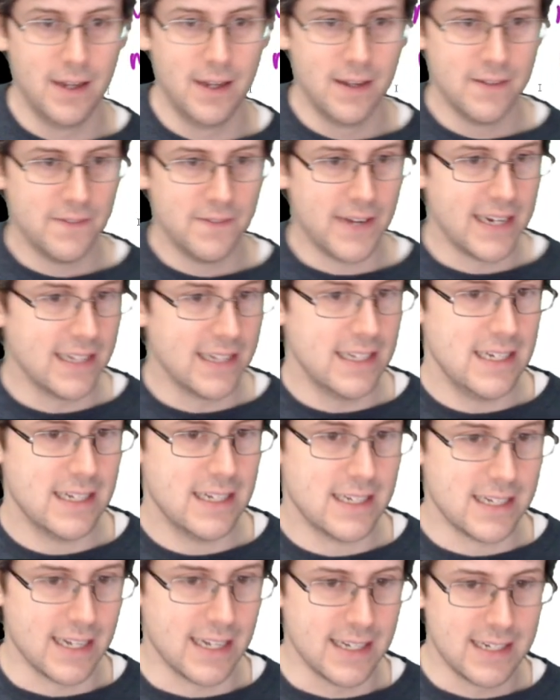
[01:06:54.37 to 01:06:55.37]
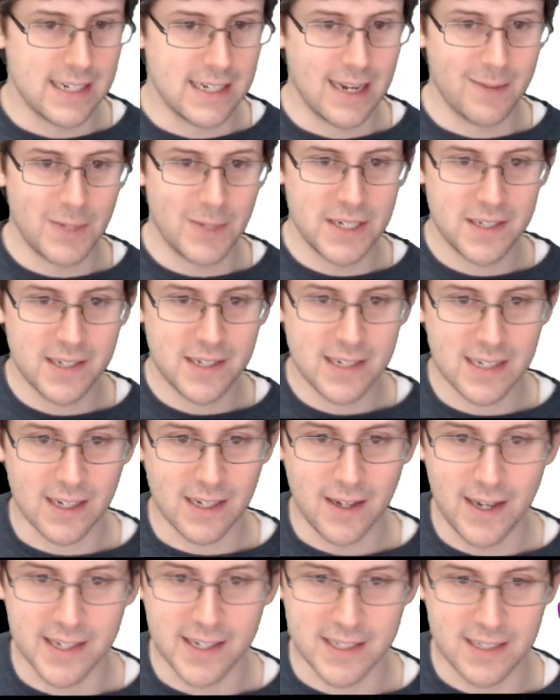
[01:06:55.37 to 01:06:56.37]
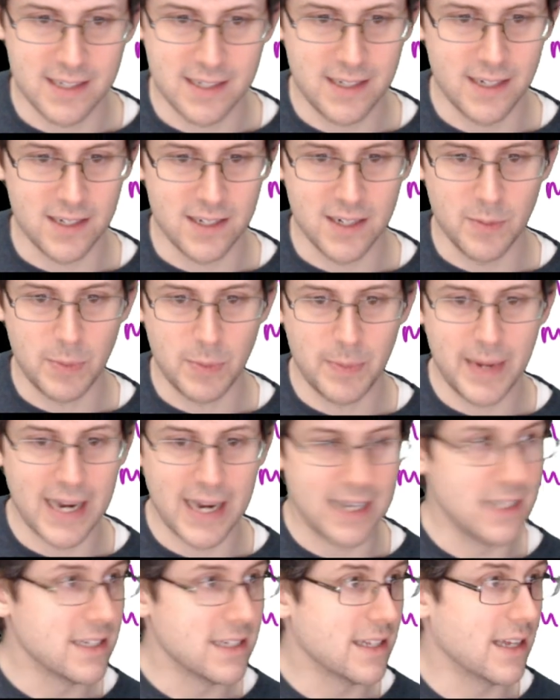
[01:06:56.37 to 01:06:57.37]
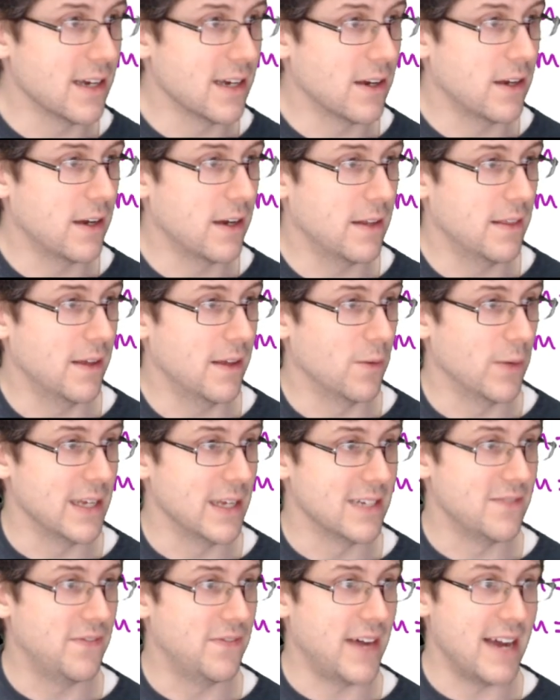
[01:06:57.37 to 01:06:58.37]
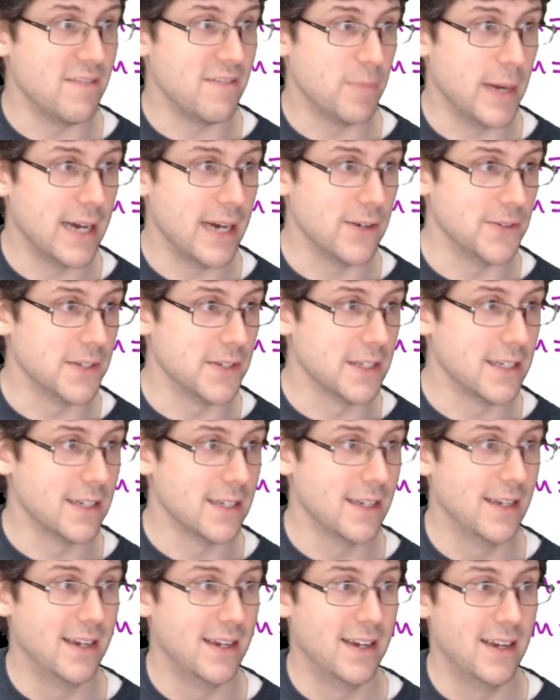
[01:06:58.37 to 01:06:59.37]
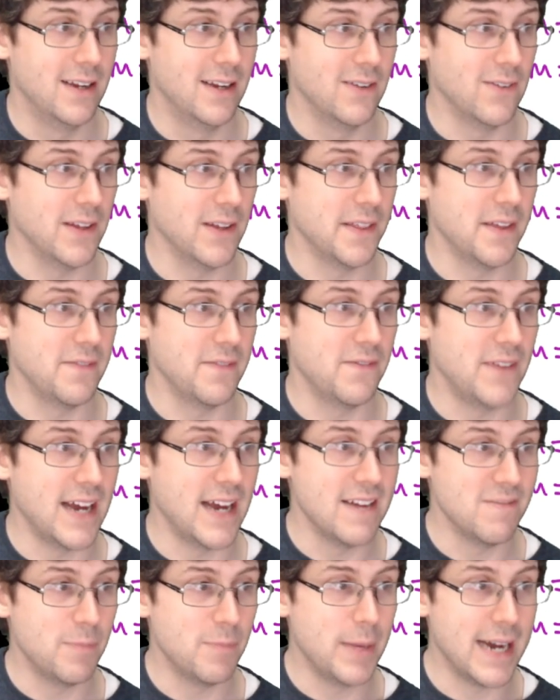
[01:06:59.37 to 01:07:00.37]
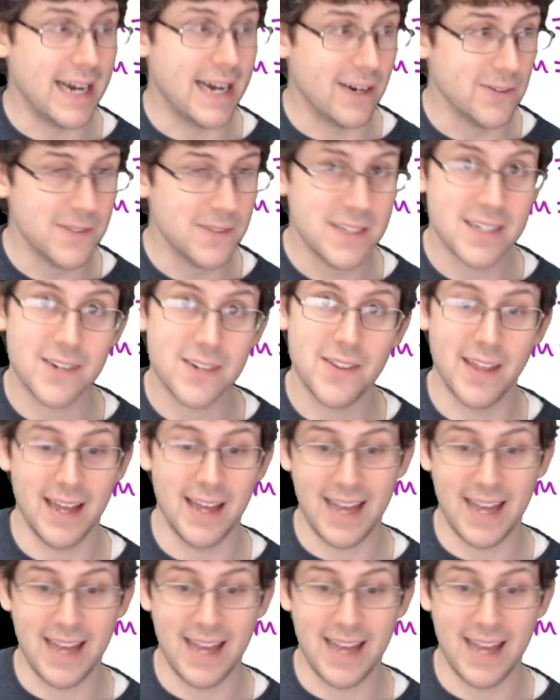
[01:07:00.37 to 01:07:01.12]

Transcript: Finally, it says, how much does it cost to ship a package that weighs 5 pounds? Well, the 5 pounds are the